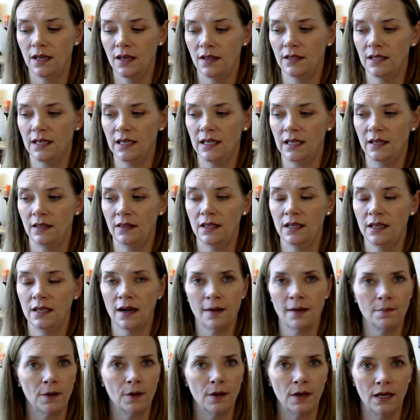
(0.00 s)
And in the
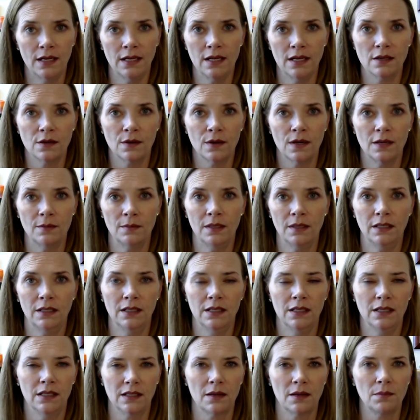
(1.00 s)
operating
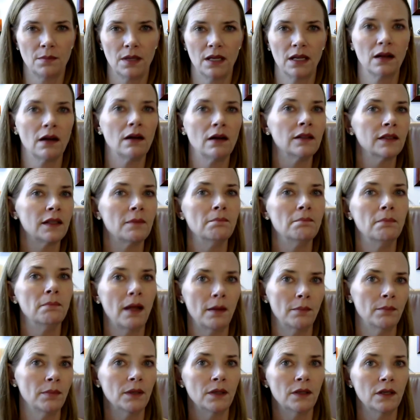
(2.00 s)
agreement is something called a
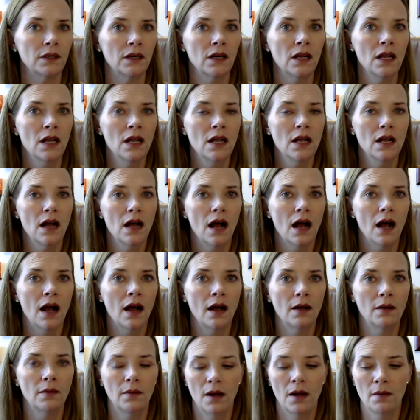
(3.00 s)
member,
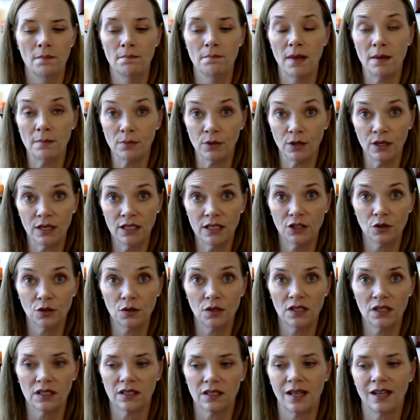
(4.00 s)
uh, a member
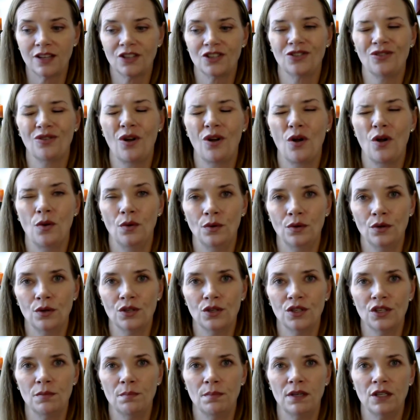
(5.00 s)
interest. That's your
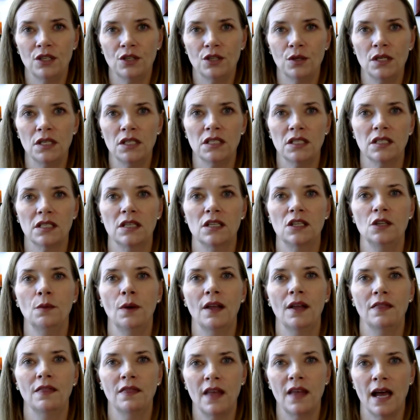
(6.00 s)
ownership interest. And you
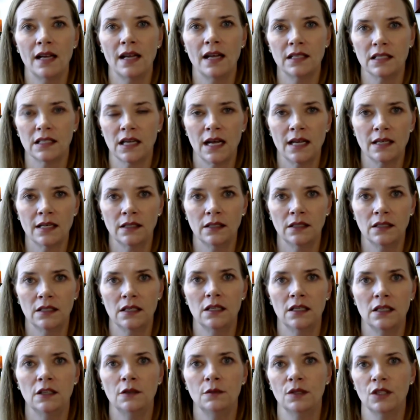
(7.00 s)
want that titled
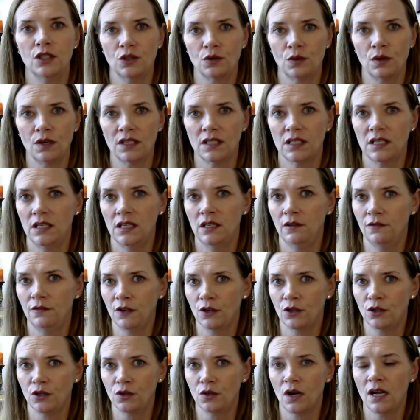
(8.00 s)
to you as trustee of
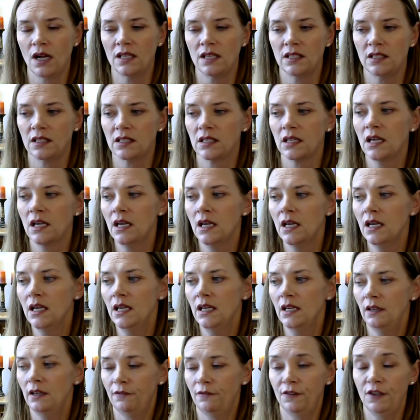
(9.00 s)
your trust.
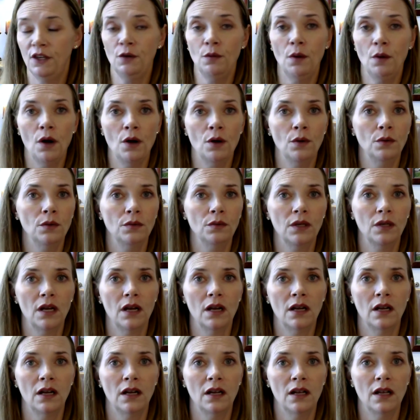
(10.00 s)
If you own
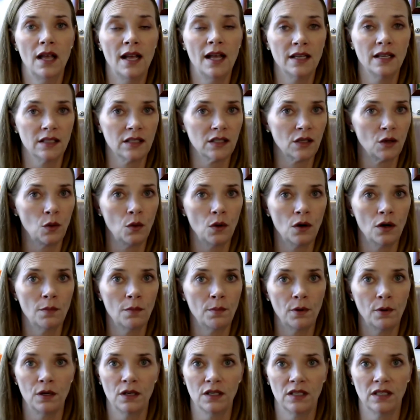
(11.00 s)
a S
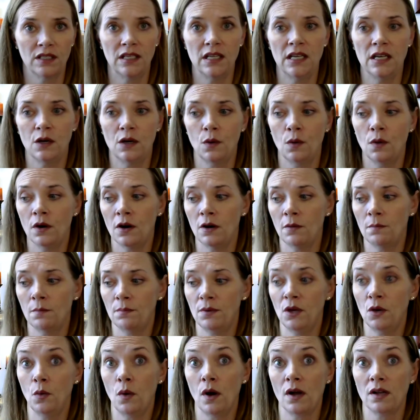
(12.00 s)
corp or a C corp,
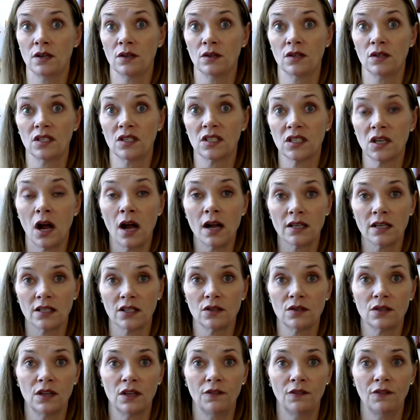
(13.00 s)
you want your stock
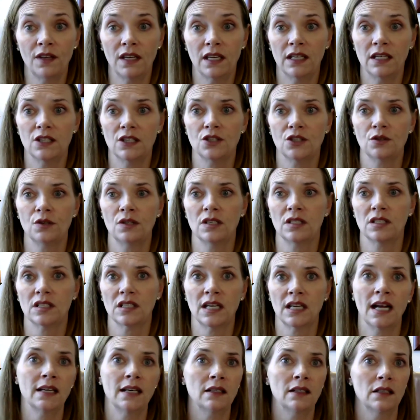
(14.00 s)
certificate interest
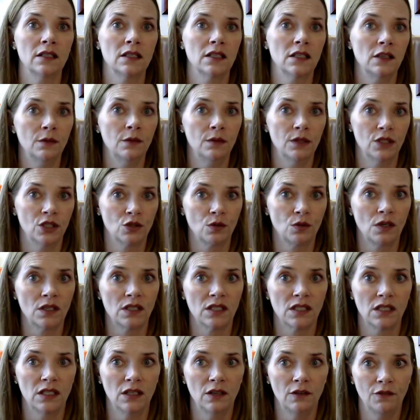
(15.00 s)
titled to you as
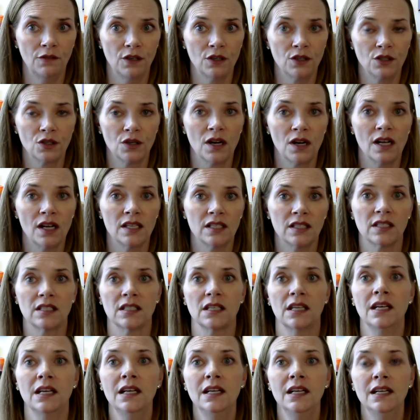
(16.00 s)
trustee of your
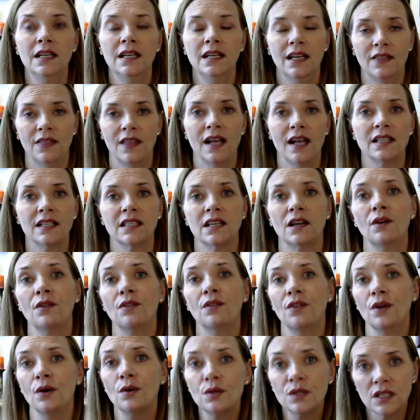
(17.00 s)
trust, and that's how
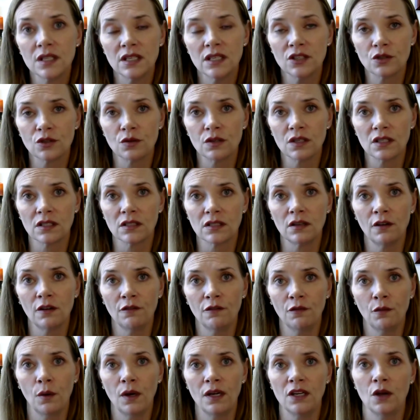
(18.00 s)
those interests
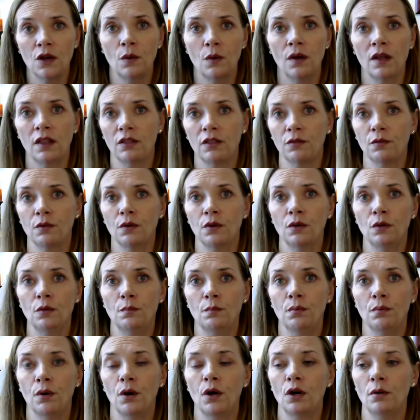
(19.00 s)
avoid going
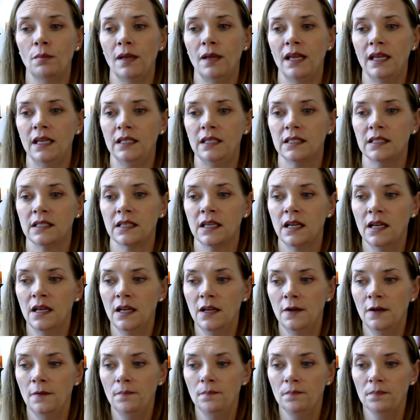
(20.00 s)
through probate.
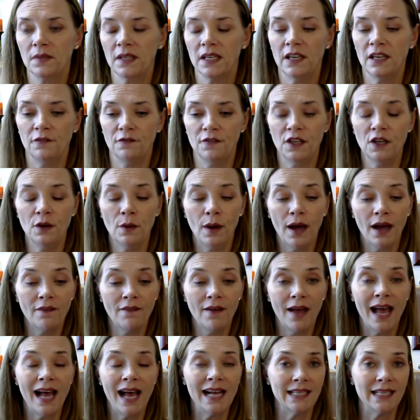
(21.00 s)
If you
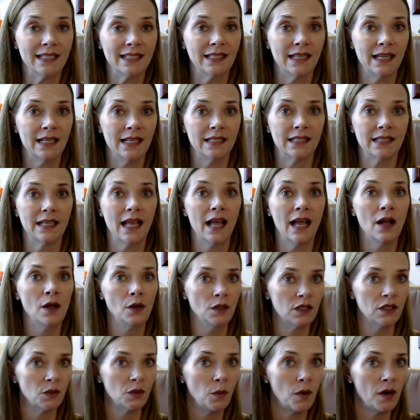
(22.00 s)
have assets
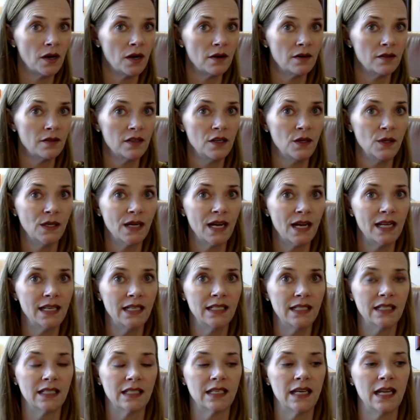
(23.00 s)
elsewhere in the
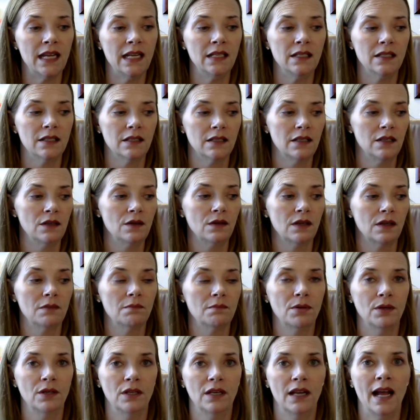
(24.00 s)
United States, you
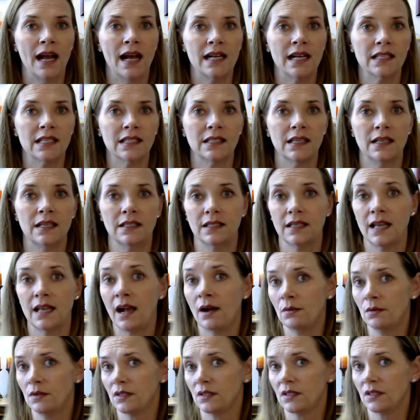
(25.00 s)
can put assets
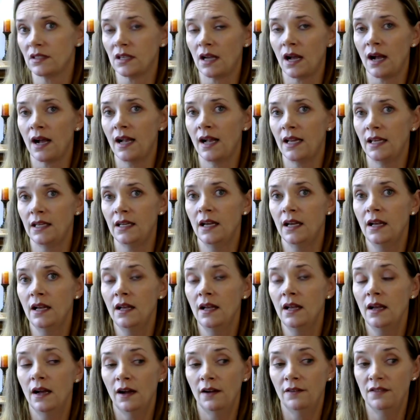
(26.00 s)
outside
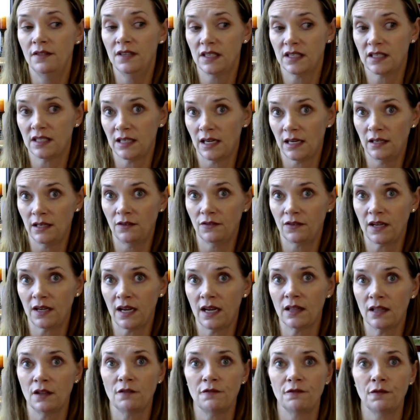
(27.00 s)
of the state of
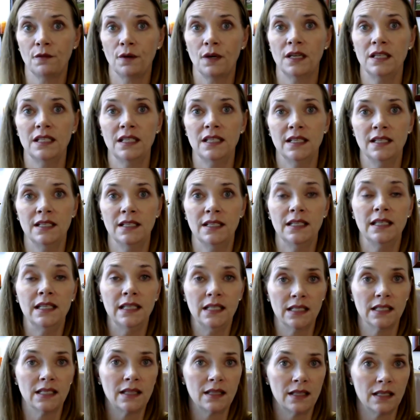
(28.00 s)
California
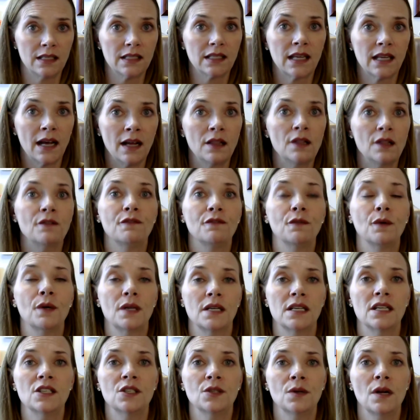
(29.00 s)
into this
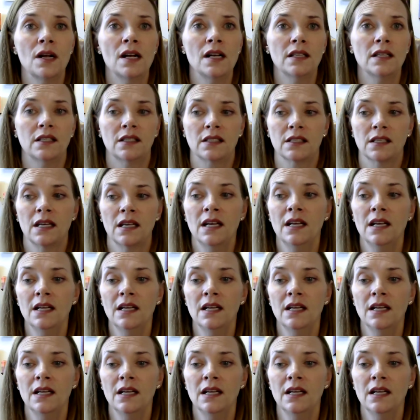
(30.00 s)
California trust.